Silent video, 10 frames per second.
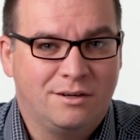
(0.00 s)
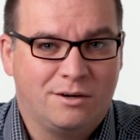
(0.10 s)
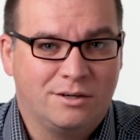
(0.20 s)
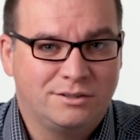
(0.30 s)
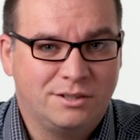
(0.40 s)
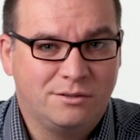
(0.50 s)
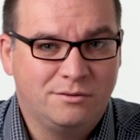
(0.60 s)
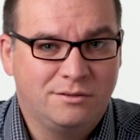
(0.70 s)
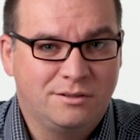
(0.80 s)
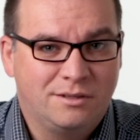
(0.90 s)

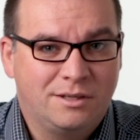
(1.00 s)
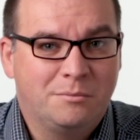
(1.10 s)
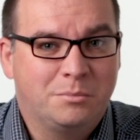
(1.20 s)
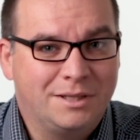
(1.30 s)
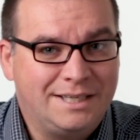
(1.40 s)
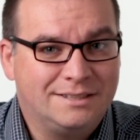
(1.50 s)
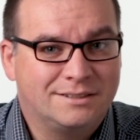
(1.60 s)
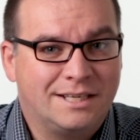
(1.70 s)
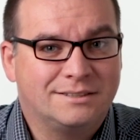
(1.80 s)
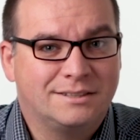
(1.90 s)
Also,
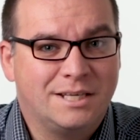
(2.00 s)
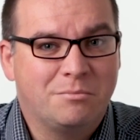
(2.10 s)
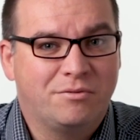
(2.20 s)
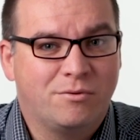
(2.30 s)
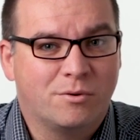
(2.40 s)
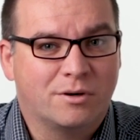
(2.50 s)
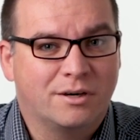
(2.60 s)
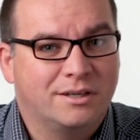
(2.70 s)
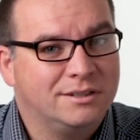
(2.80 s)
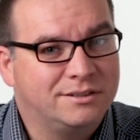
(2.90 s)
please, as I said
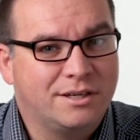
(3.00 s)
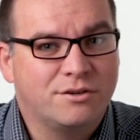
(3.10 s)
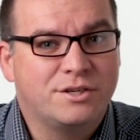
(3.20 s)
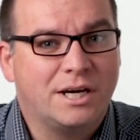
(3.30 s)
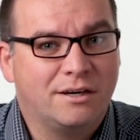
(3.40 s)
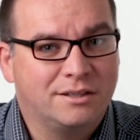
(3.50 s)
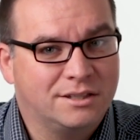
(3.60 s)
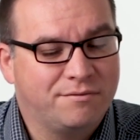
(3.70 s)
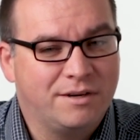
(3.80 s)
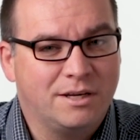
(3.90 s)
before, consider sharing
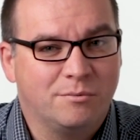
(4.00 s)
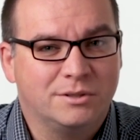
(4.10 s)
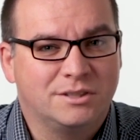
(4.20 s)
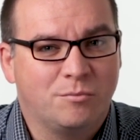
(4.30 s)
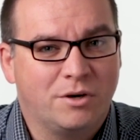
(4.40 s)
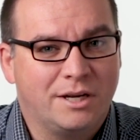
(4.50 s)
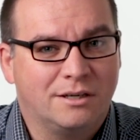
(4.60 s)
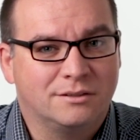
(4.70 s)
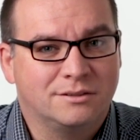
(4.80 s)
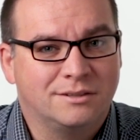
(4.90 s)
this video with someone
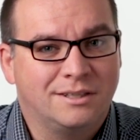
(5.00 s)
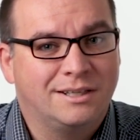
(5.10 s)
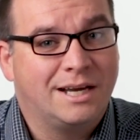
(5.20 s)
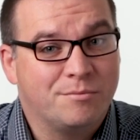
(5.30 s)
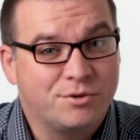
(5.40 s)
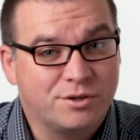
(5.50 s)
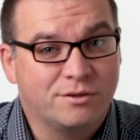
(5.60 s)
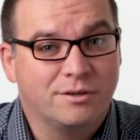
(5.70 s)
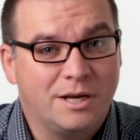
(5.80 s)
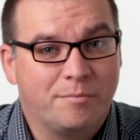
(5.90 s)
else. I'm sure
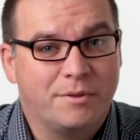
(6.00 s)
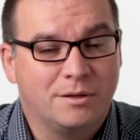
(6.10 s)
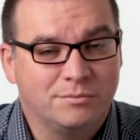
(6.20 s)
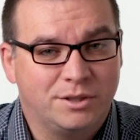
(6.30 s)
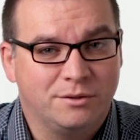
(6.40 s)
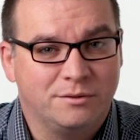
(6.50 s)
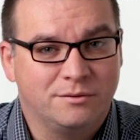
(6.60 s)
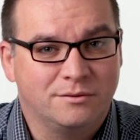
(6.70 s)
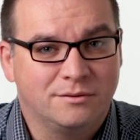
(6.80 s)
it'll help them too.